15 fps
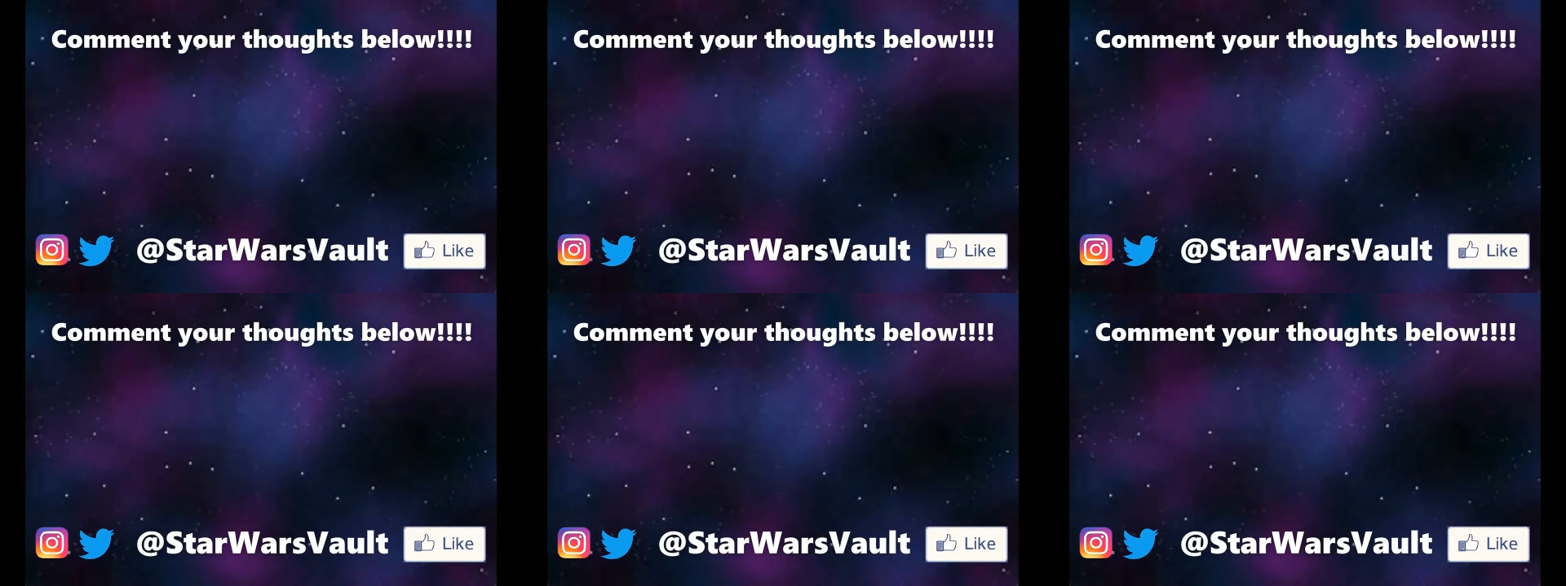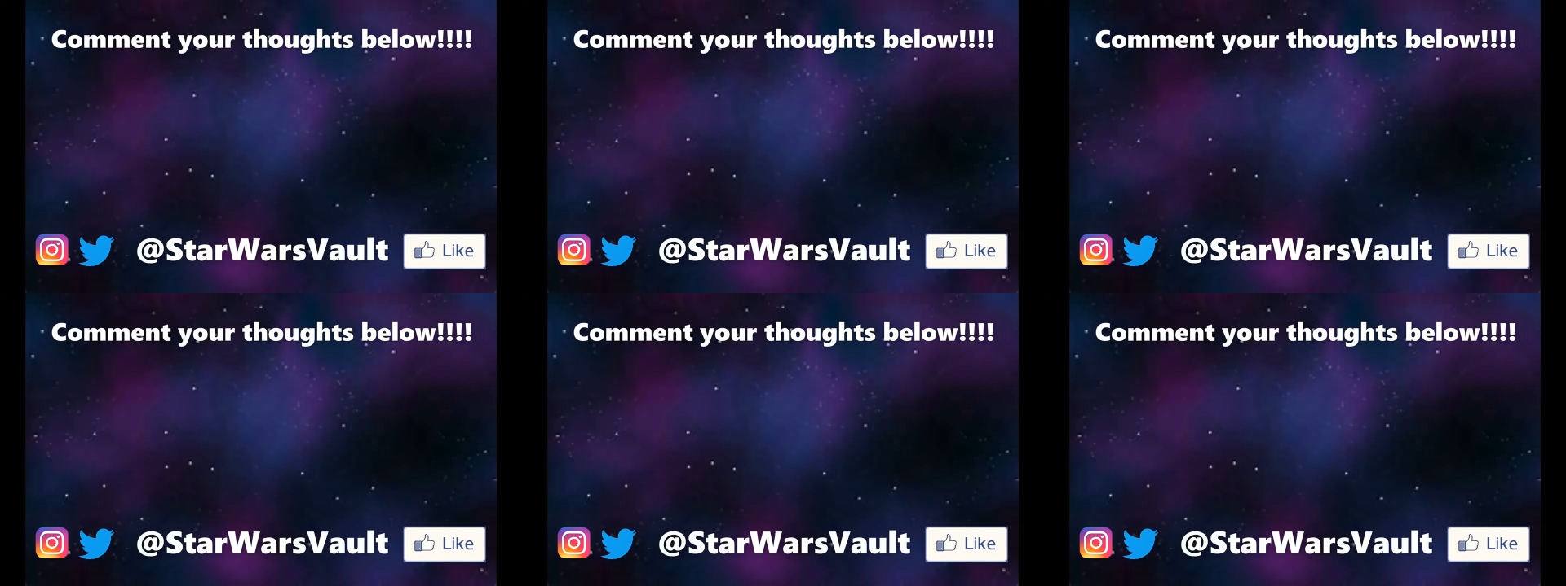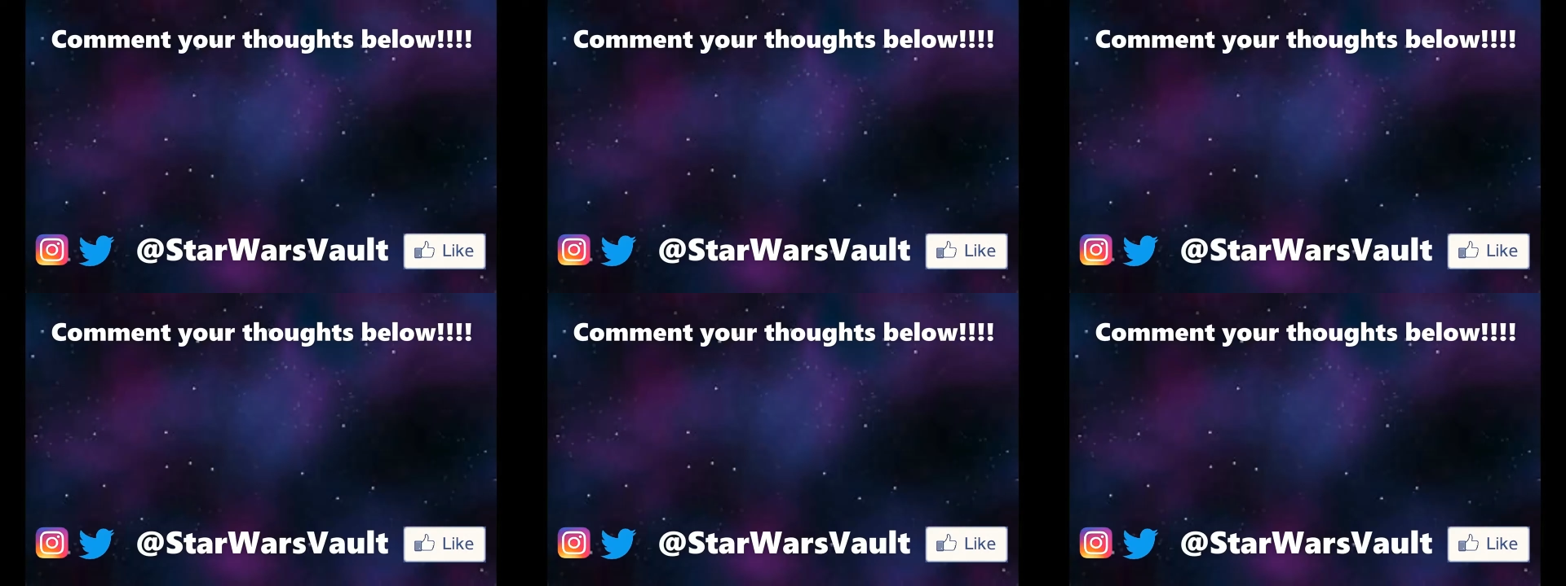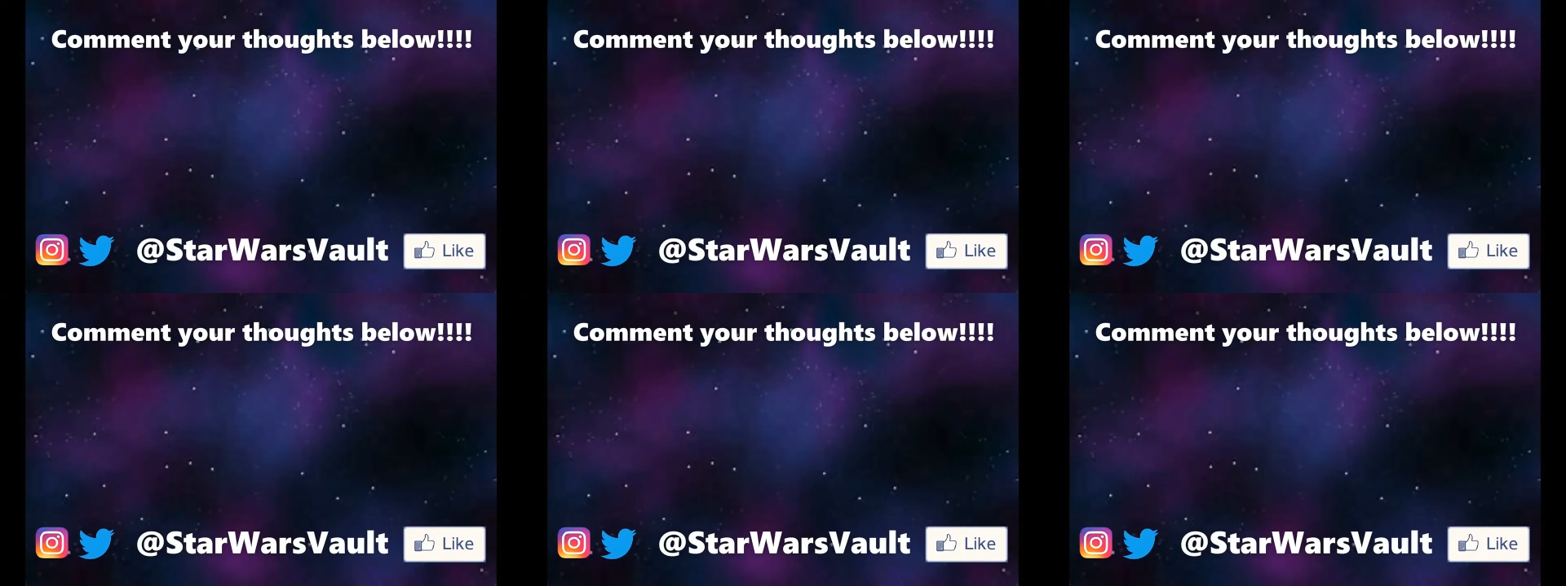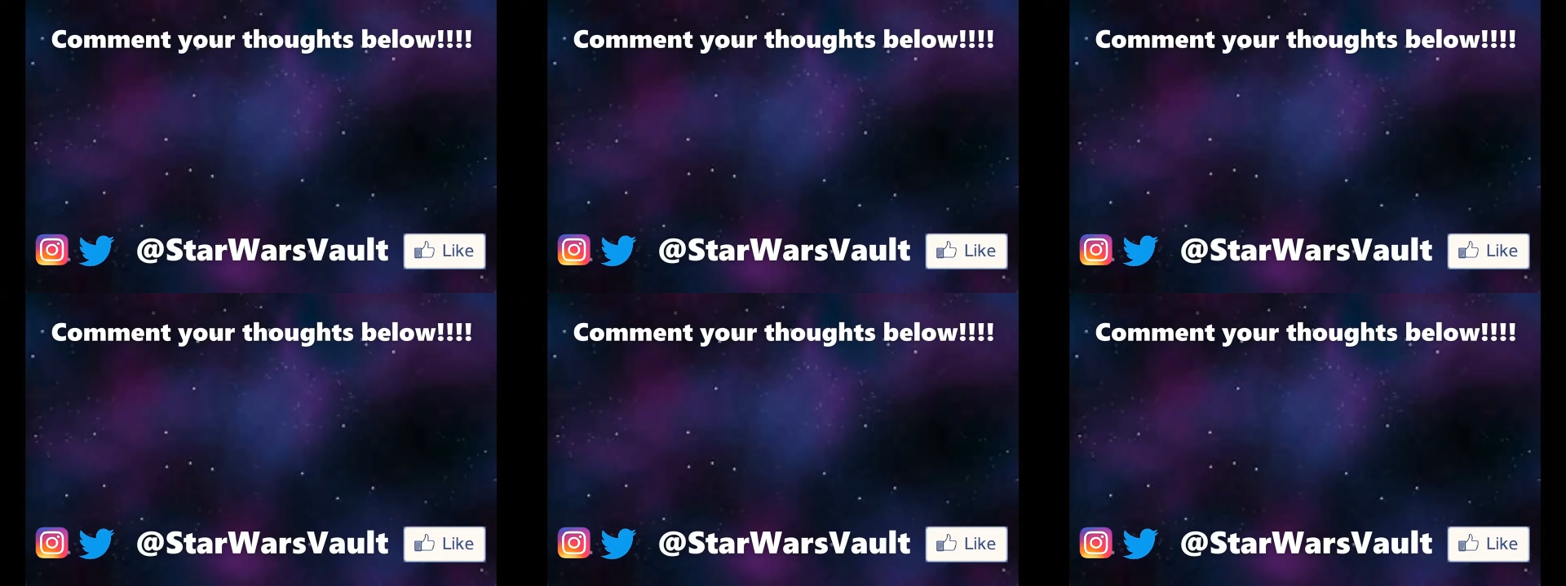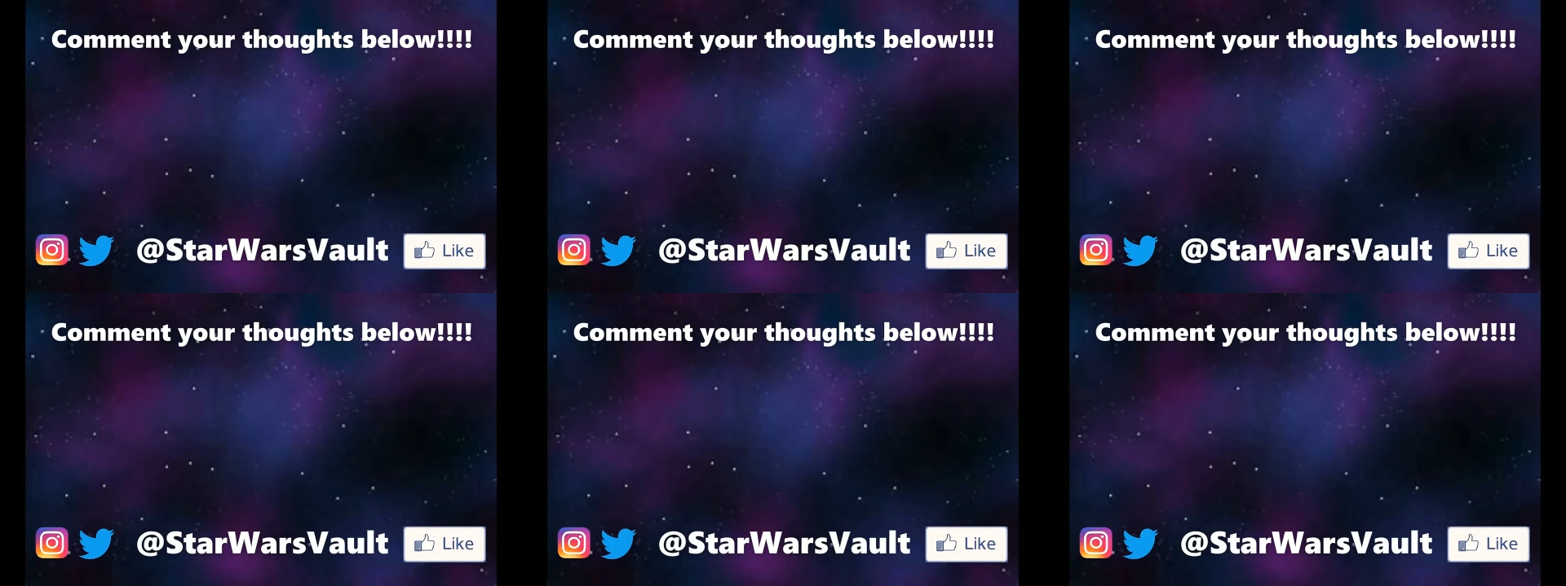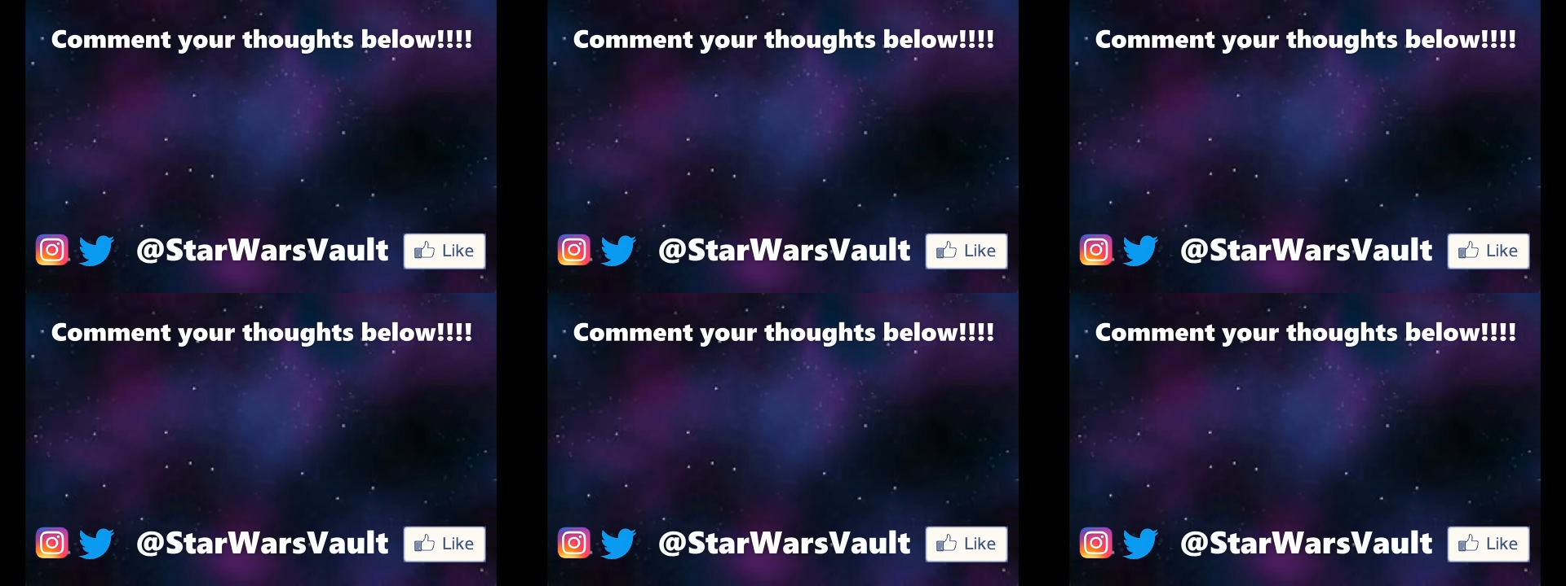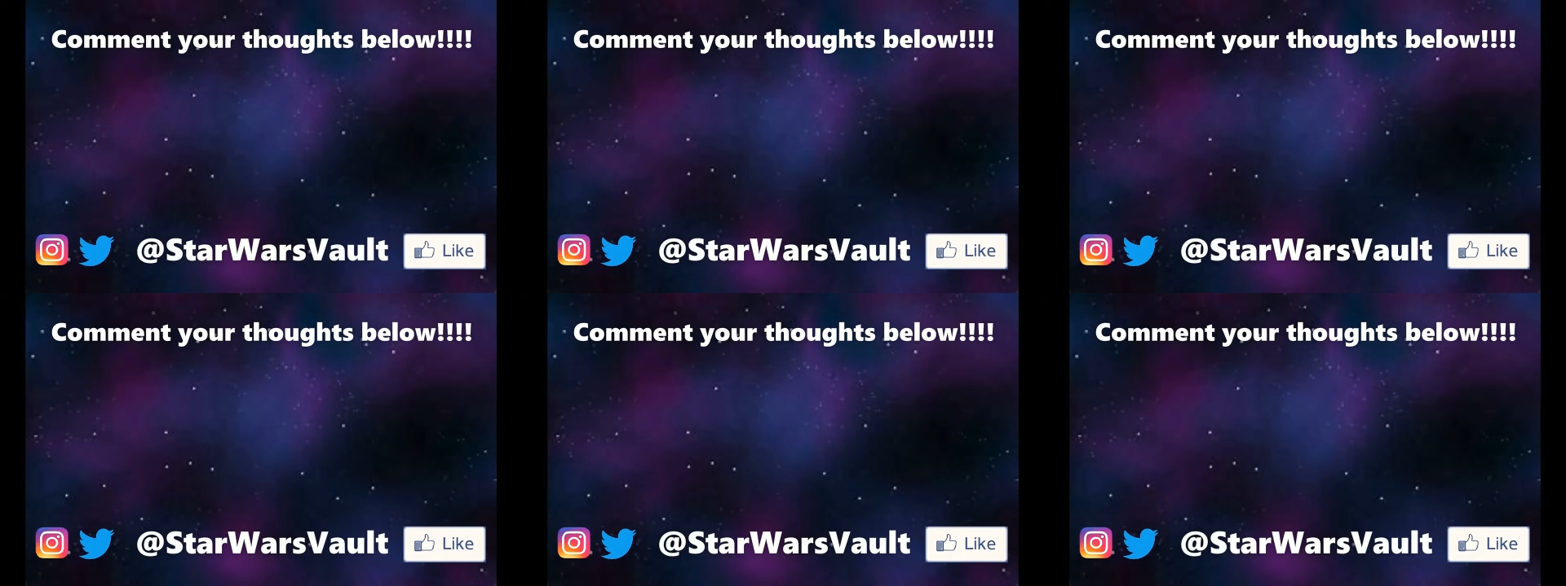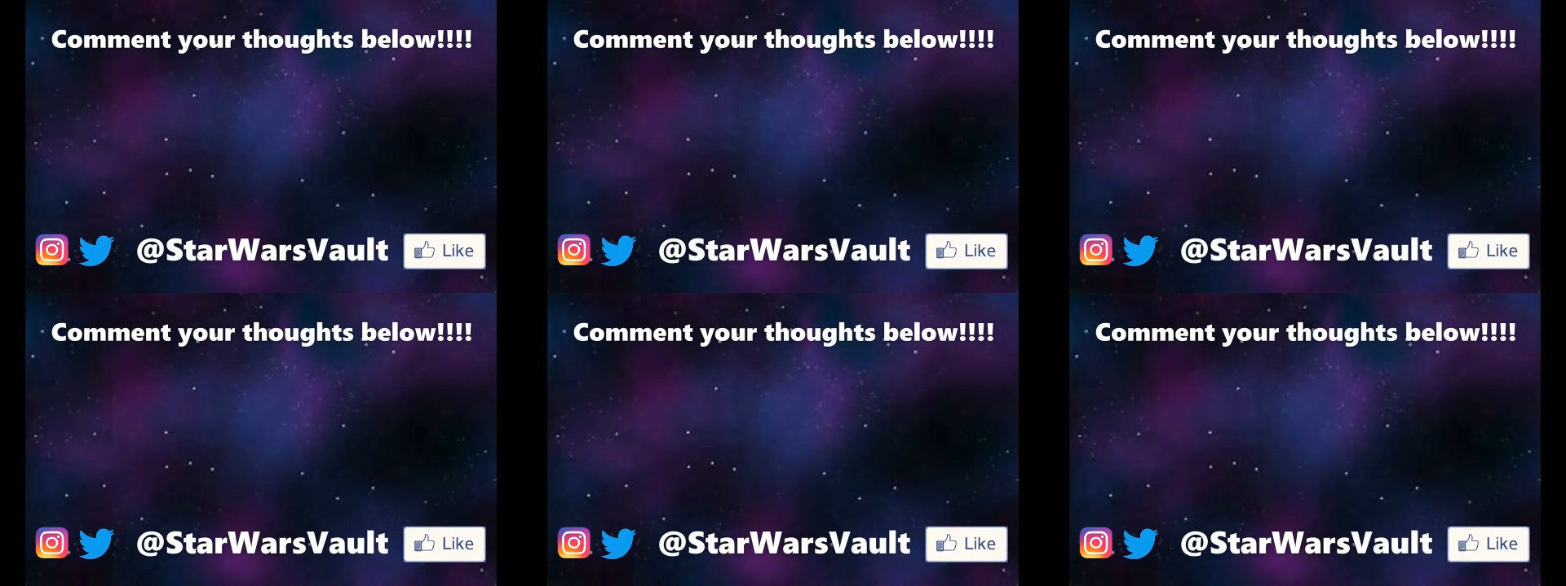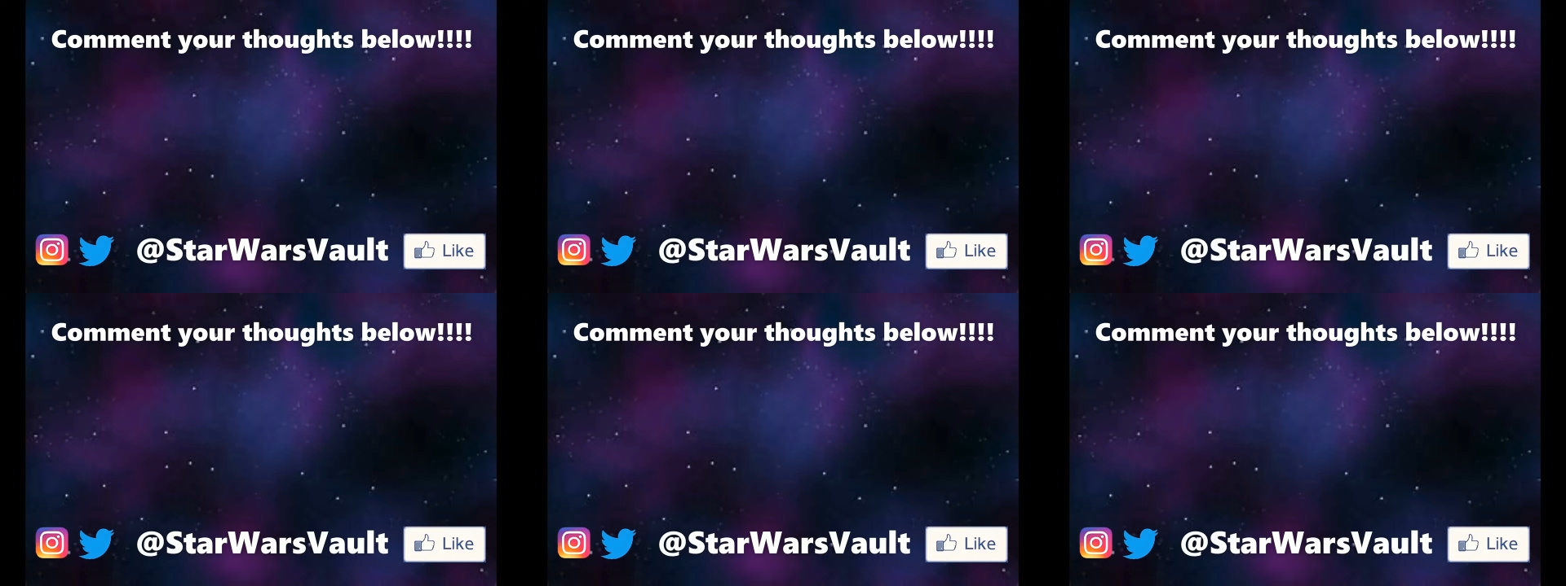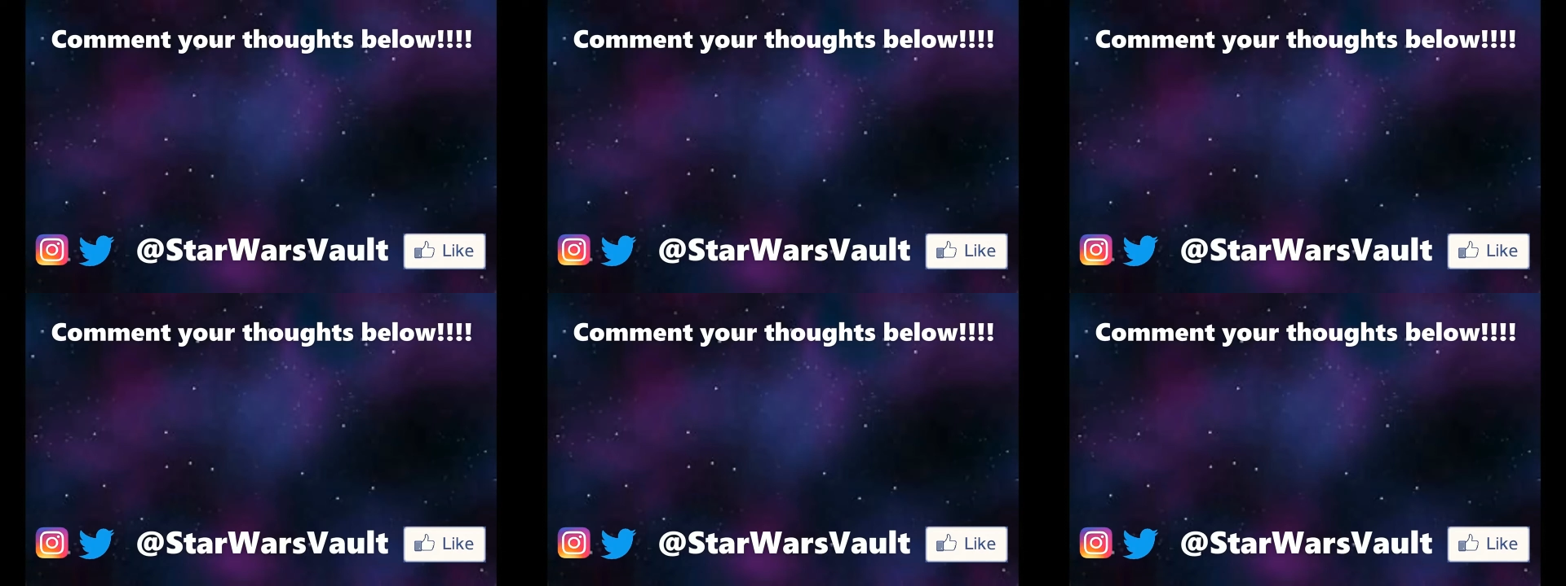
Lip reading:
Nobody's mouth can be seen.